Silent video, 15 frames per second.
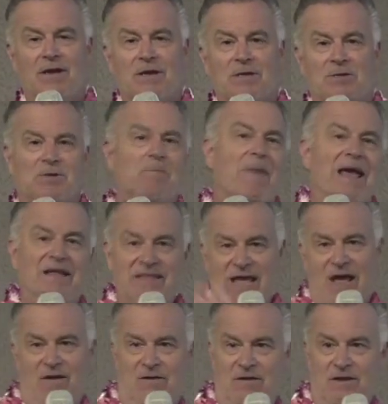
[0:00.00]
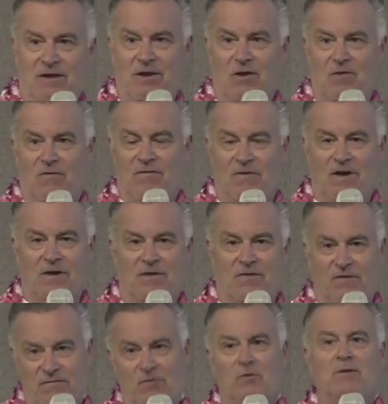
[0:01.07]
to make that, you know, uh, the
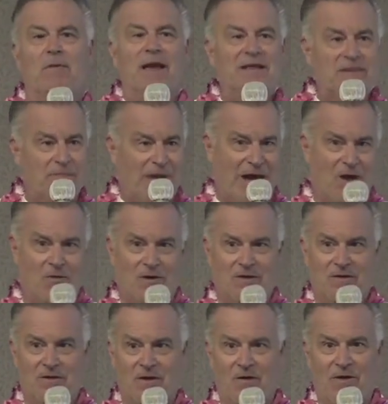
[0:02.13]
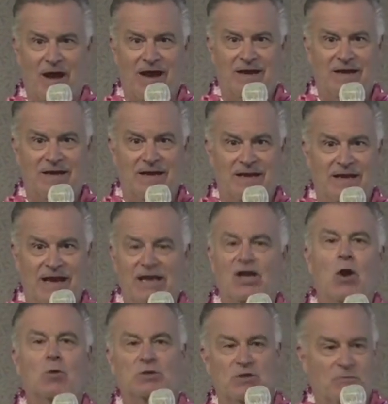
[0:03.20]
fuel to make the power, all right? It
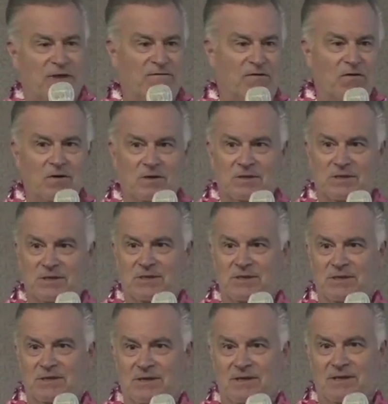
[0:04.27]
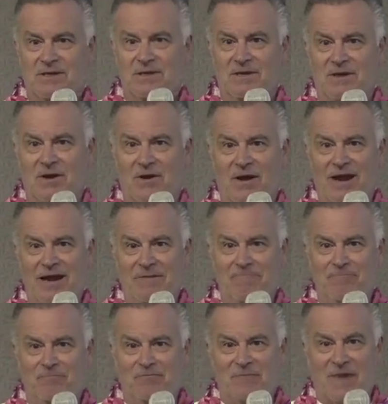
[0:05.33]
goes in reverse, all right?
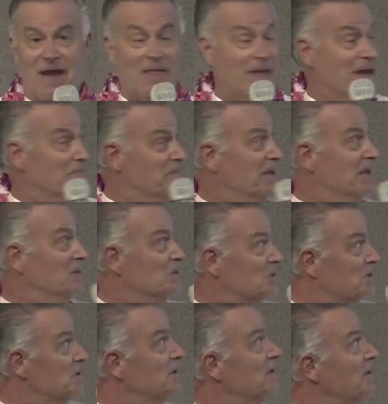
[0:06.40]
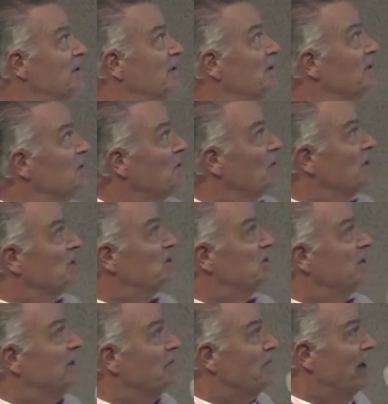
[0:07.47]
And that means you're going to
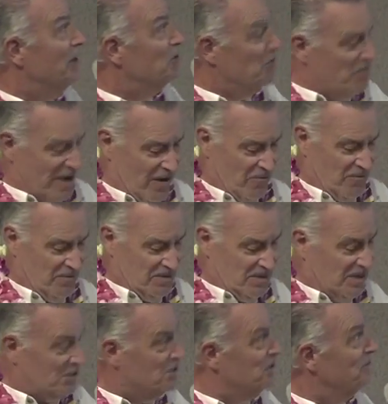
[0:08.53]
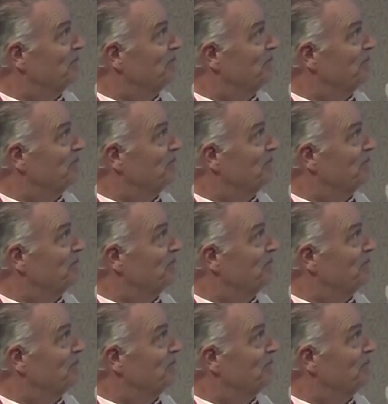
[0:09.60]
see a major power reduction.